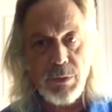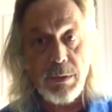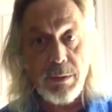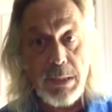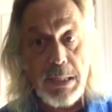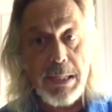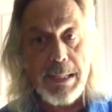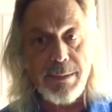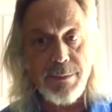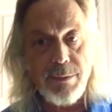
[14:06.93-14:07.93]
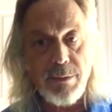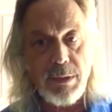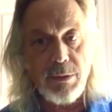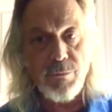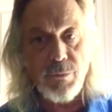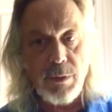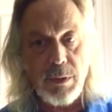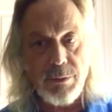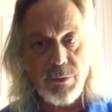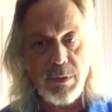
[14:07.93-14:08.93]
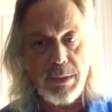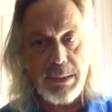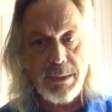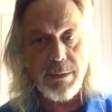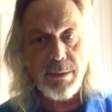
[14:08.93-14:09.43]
a lot as far as like